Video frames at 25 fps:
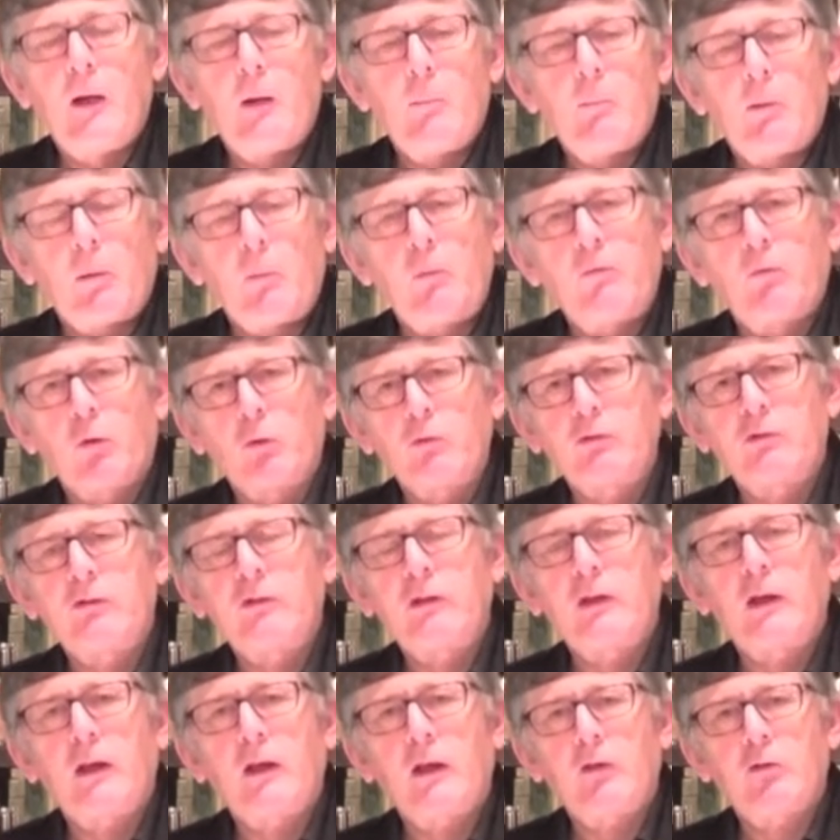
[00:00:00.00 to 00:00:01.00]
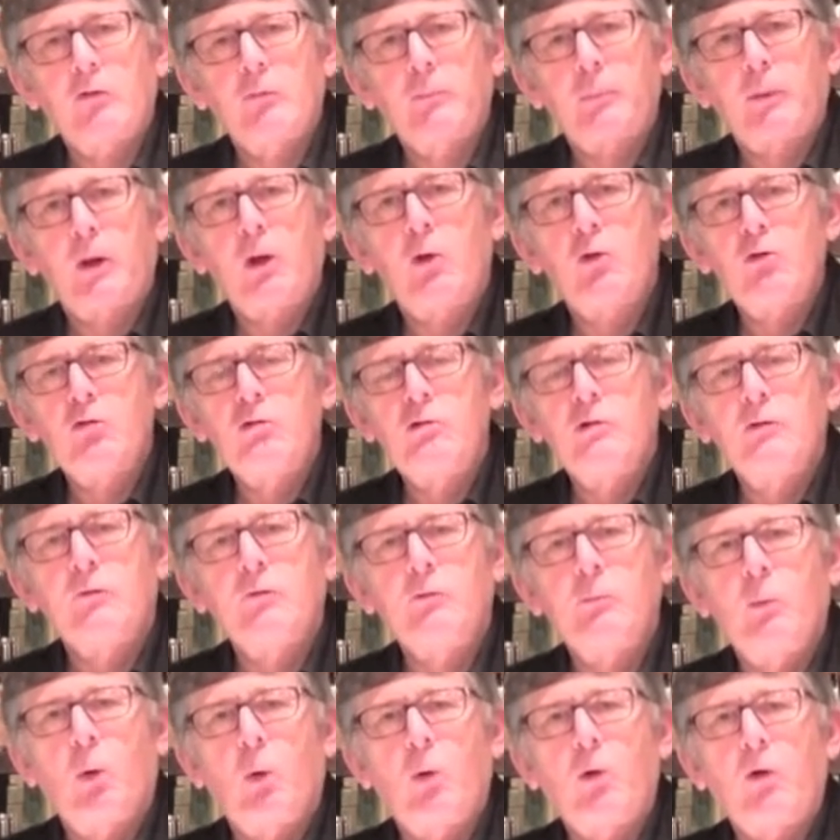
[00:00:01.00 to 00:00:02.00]
But we've also seen an explosion of
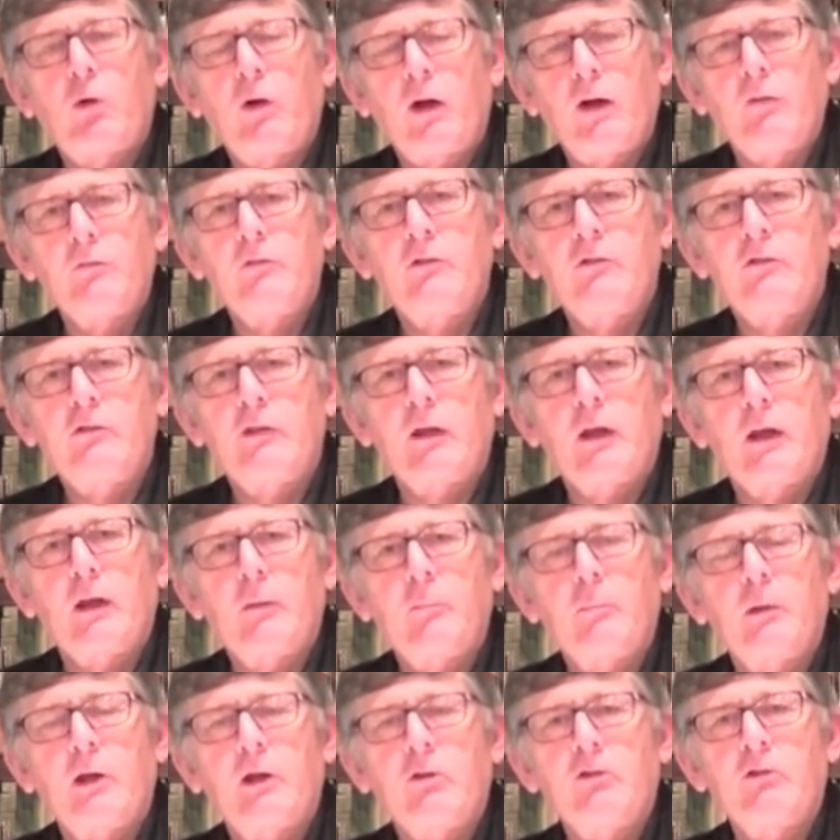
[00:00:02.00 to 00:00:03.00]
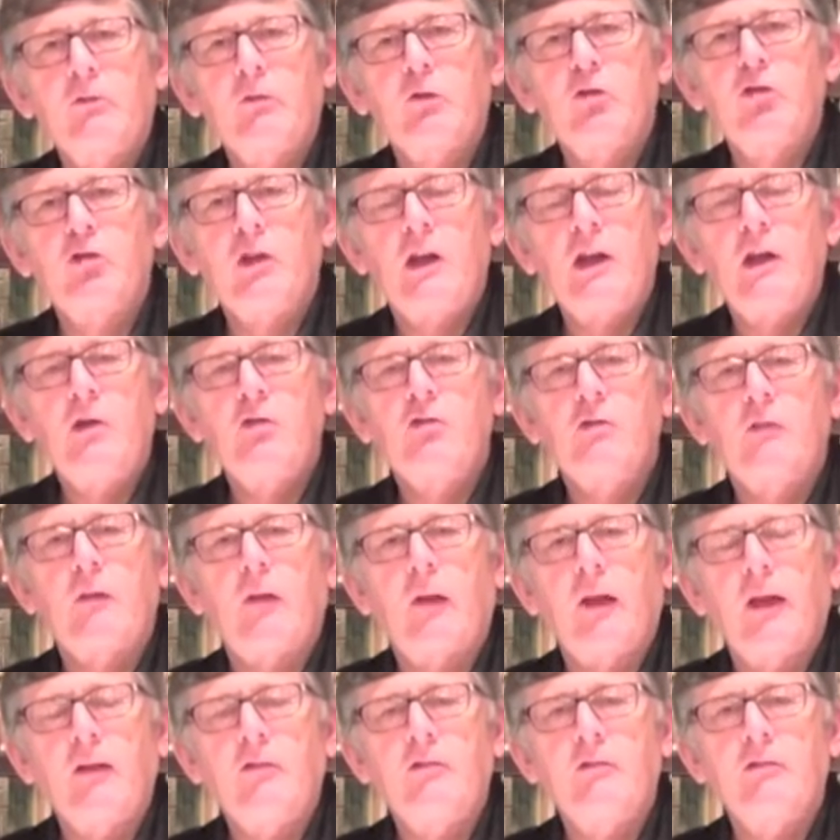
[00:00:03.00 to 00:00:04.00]
small craft distilling because of a change in the
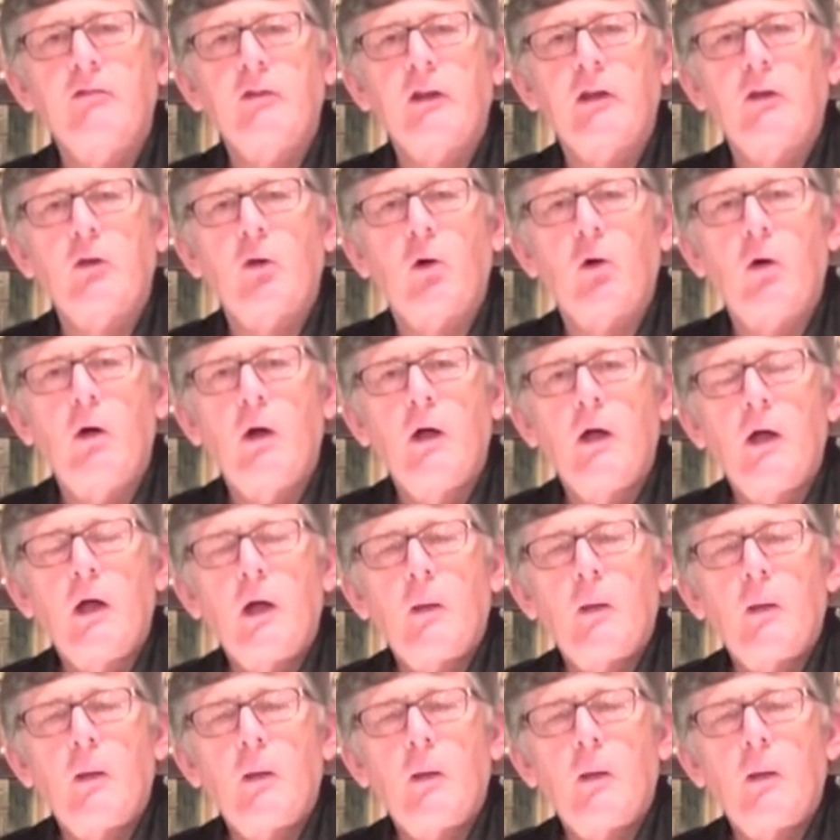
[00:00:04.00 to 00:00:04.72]
licensing law